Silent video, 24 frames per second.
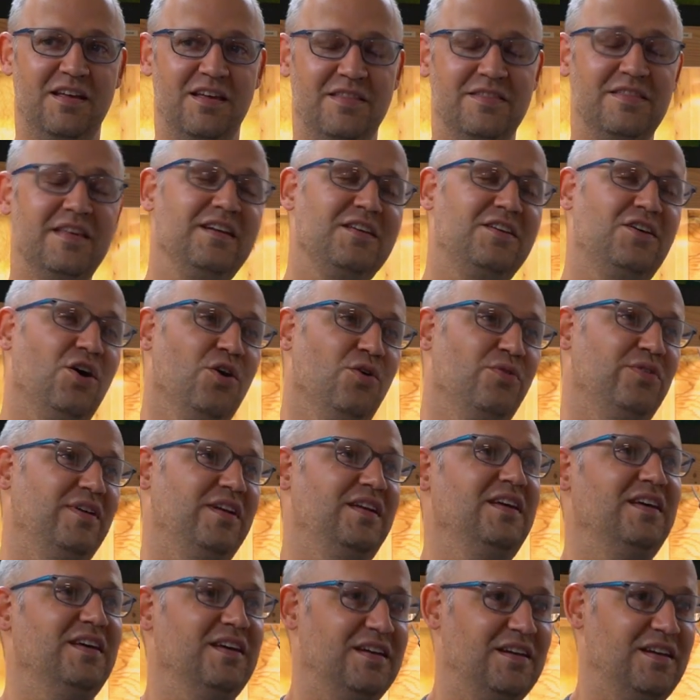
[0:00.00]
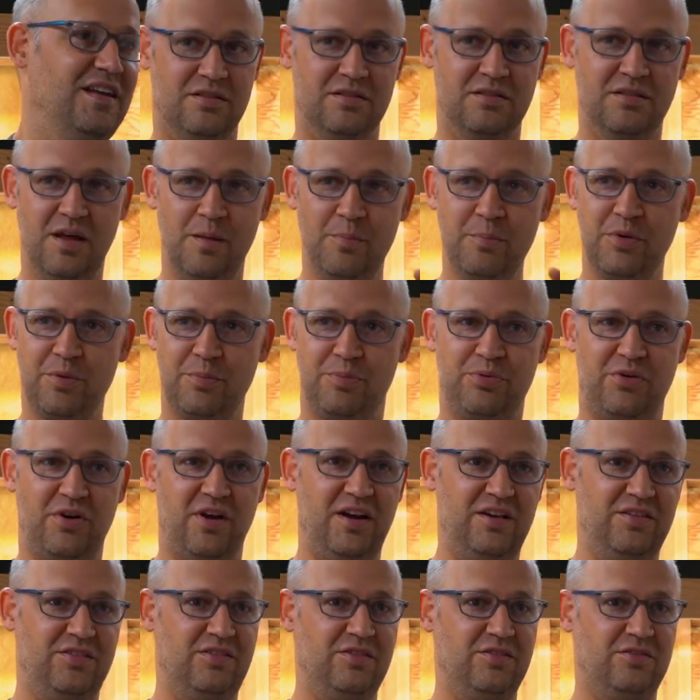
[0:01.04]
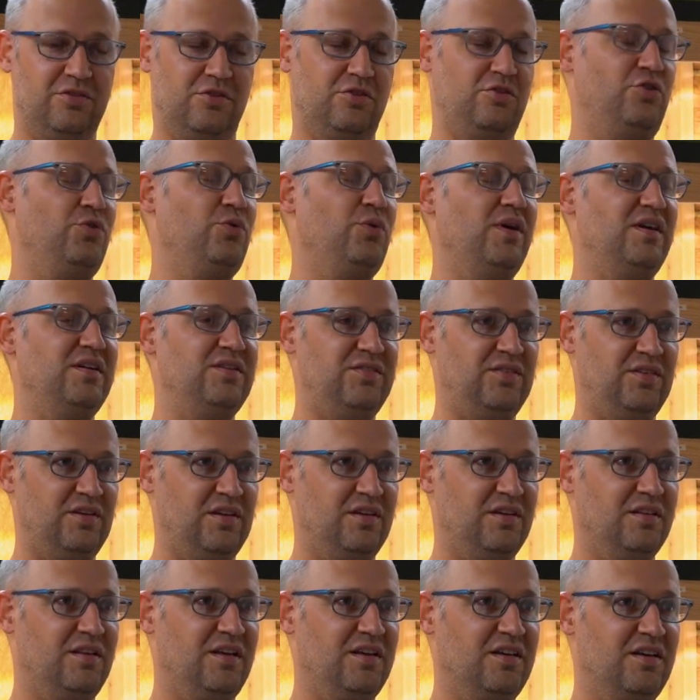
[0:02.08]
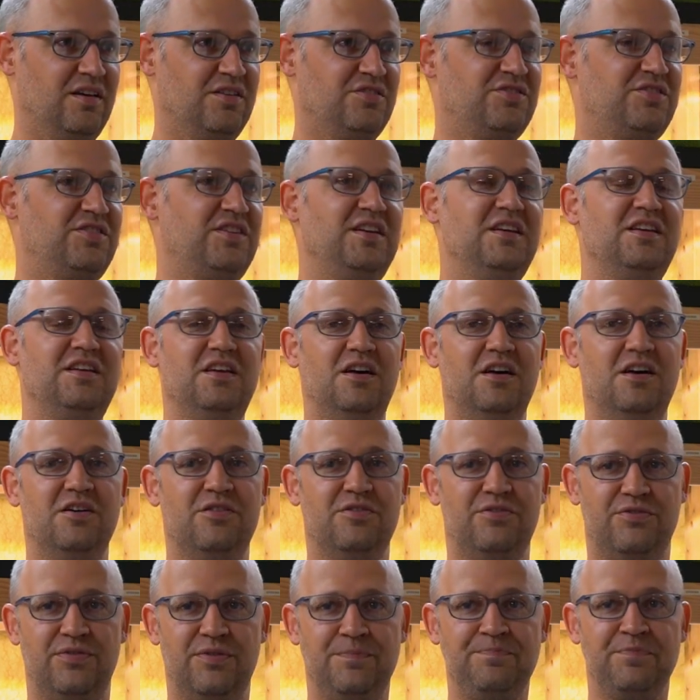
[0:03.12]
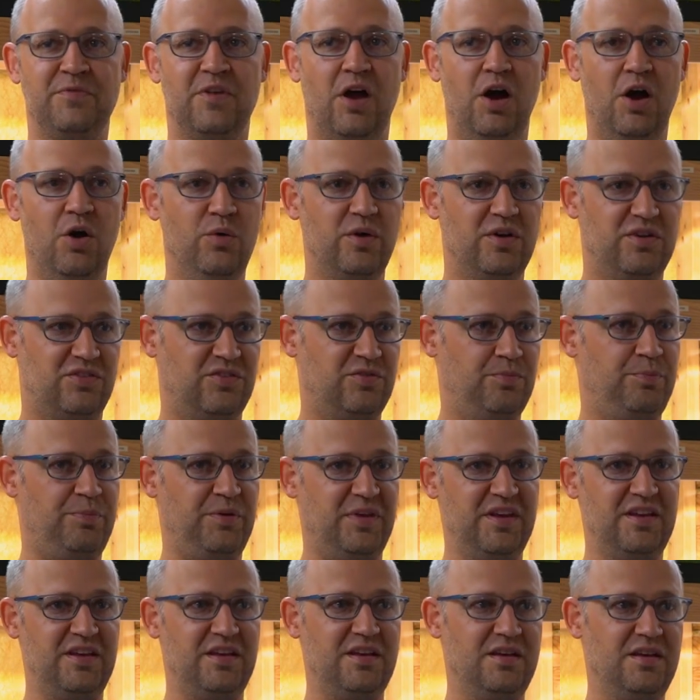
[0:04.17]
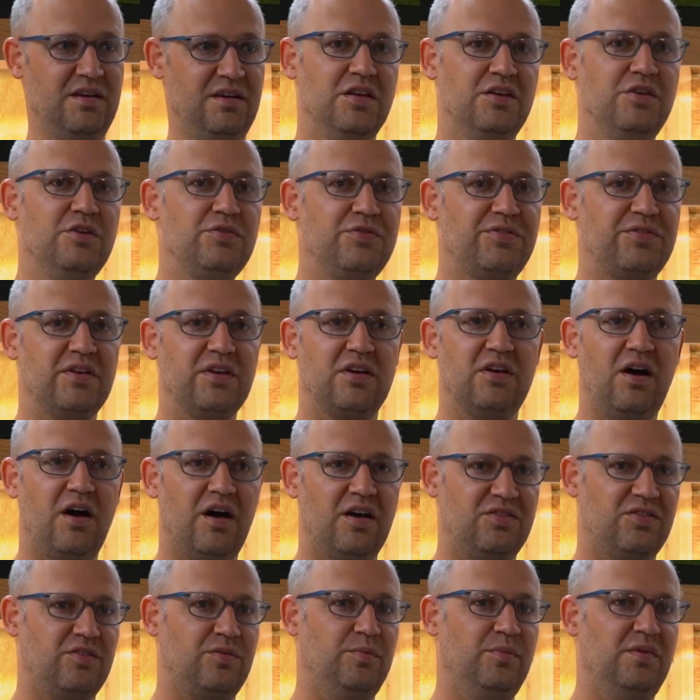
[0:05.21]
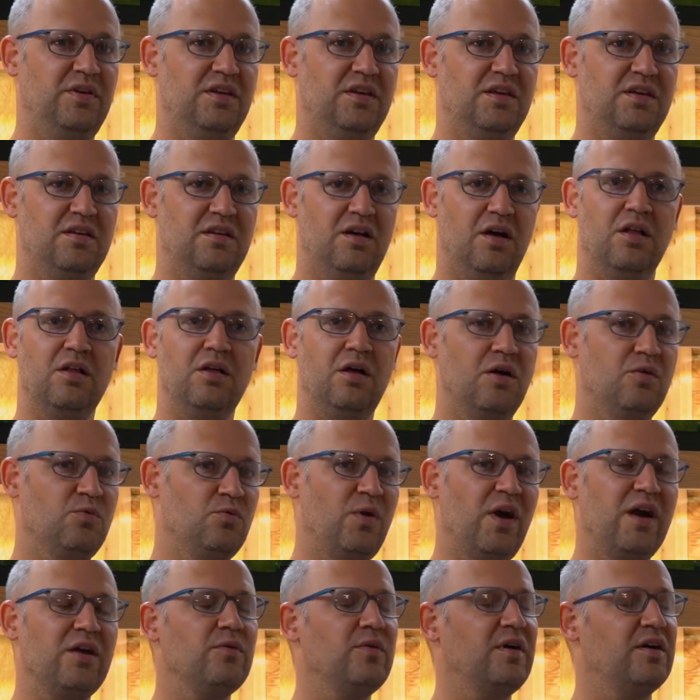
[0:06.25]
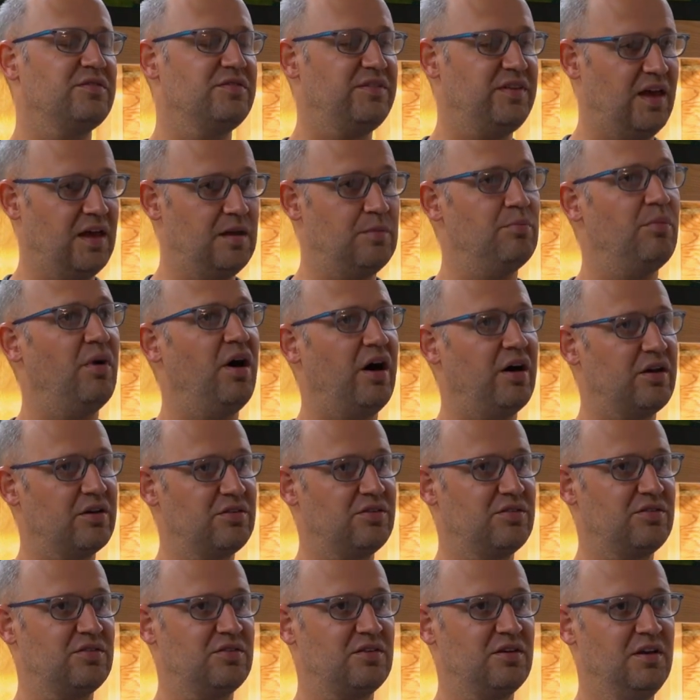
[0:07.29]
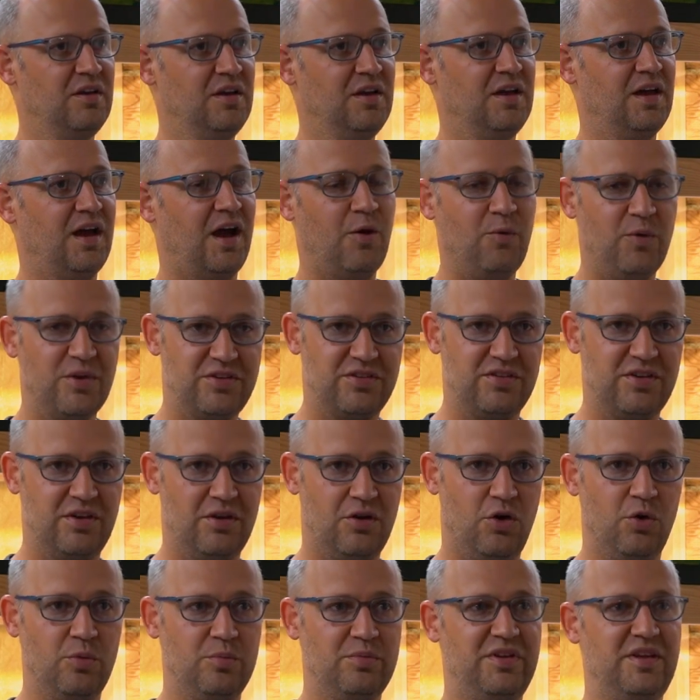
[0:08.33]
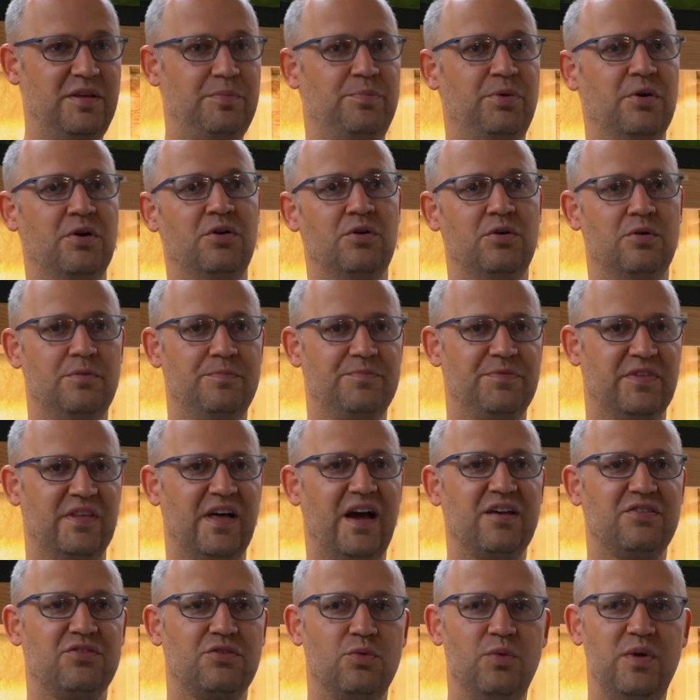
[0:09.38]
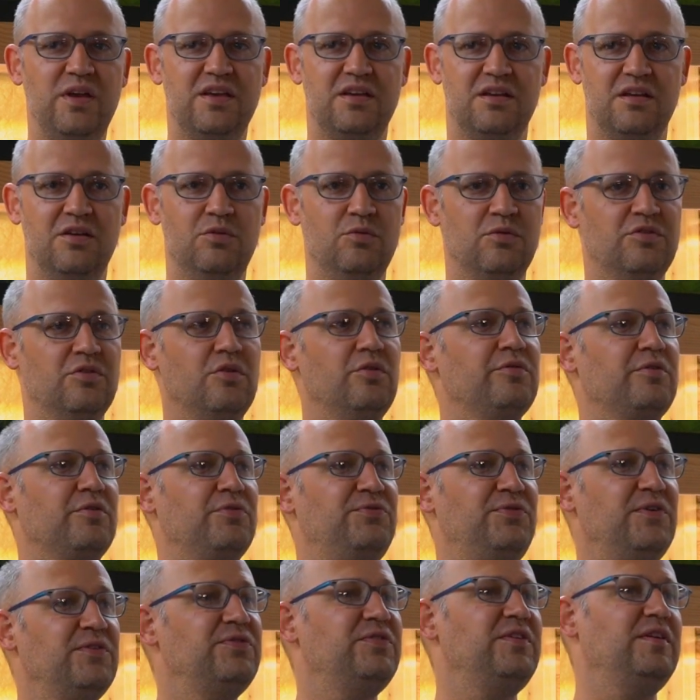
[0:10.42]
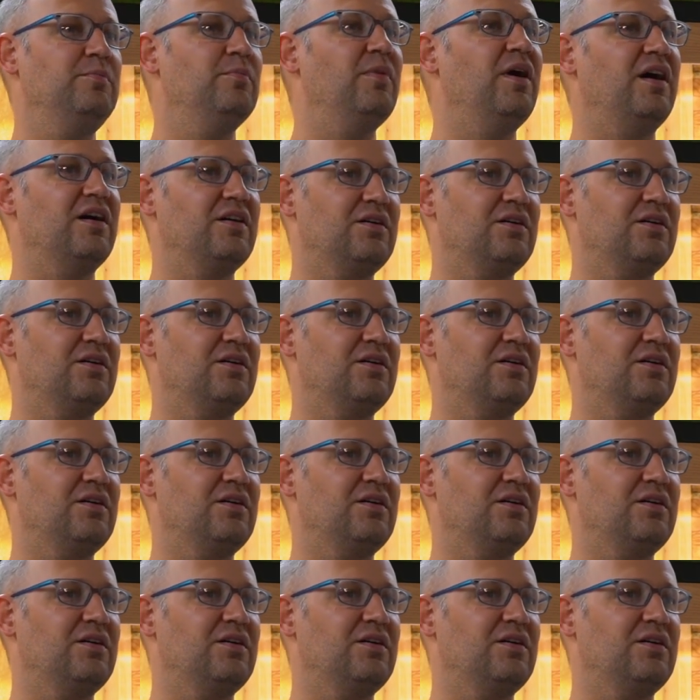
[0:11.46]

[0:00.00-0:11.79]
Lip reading: Then COVID hit. Lumber prices are crazy. Like a sheet of OSB used to cost me right around $10. I went to Home Depot last week and it was over $50.